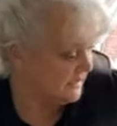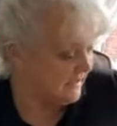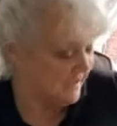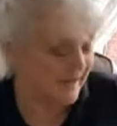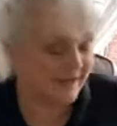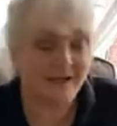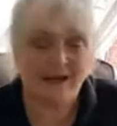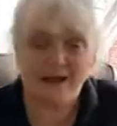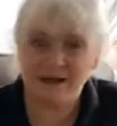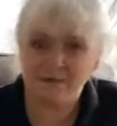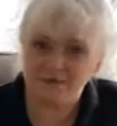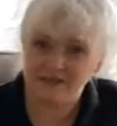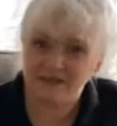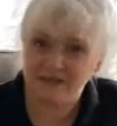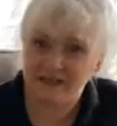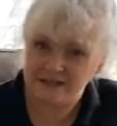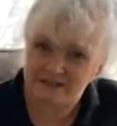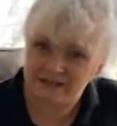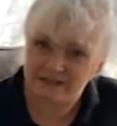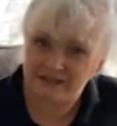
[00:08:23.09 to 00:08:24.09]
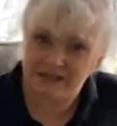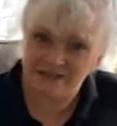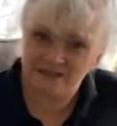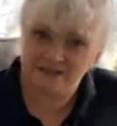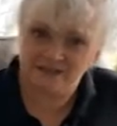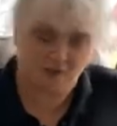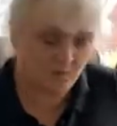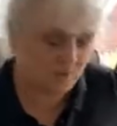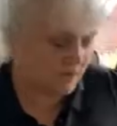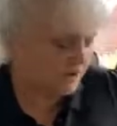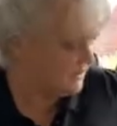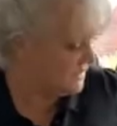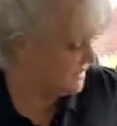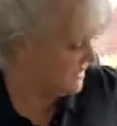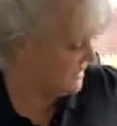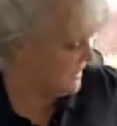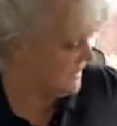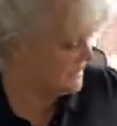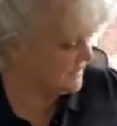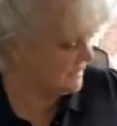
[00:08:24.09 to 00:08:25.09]
And I was saying to lasses at work
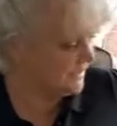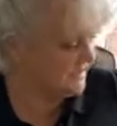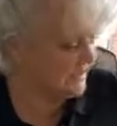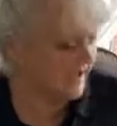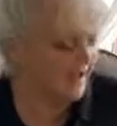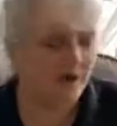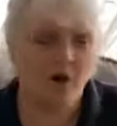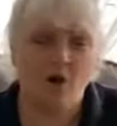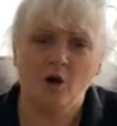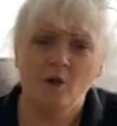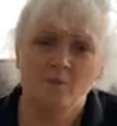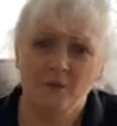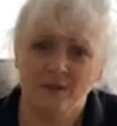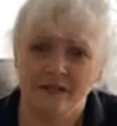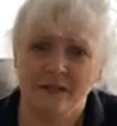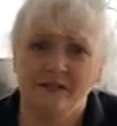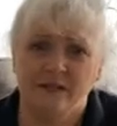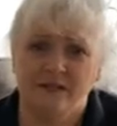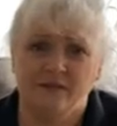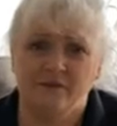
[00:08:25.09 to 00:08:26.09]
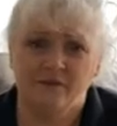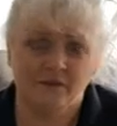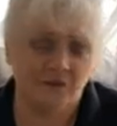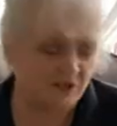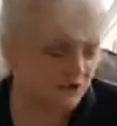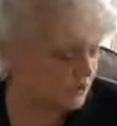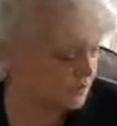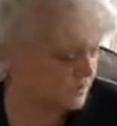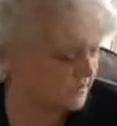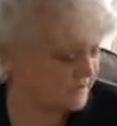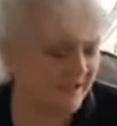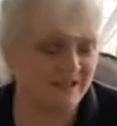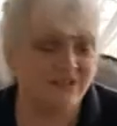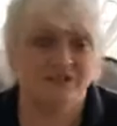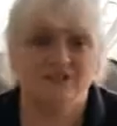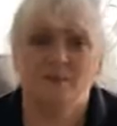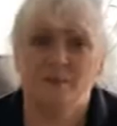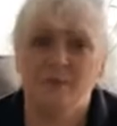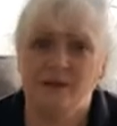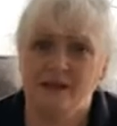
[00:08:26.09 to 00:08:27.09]
today, I said, I can't believe that somebody's
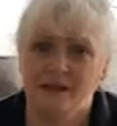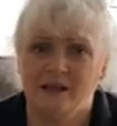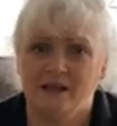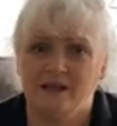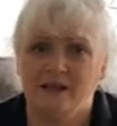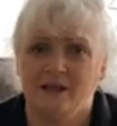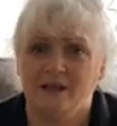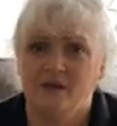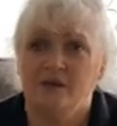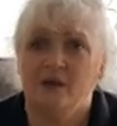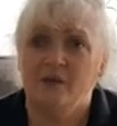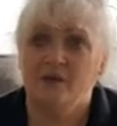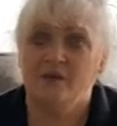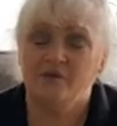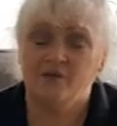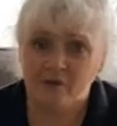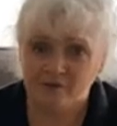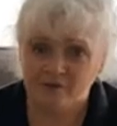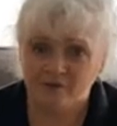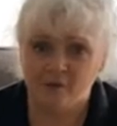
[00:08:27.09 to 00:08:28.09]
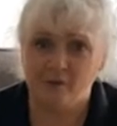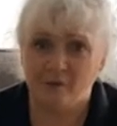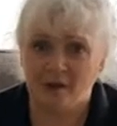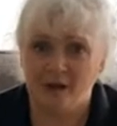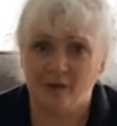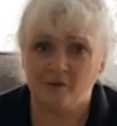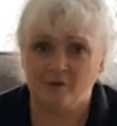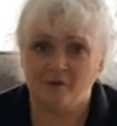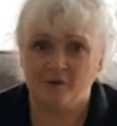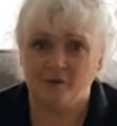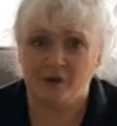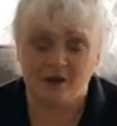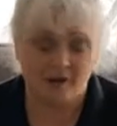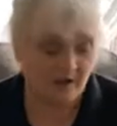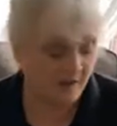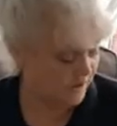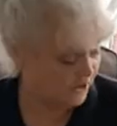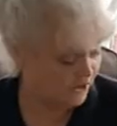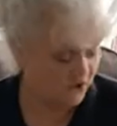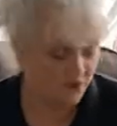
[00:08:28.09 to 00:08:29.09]
actually paid £50 for it,
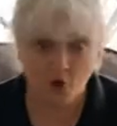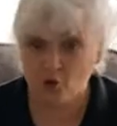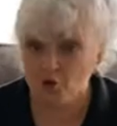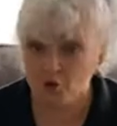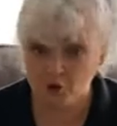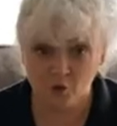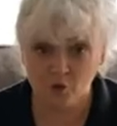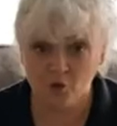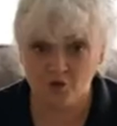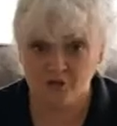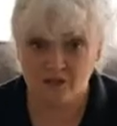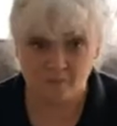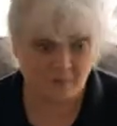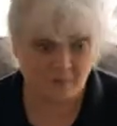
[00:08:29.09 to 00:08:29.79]
not used it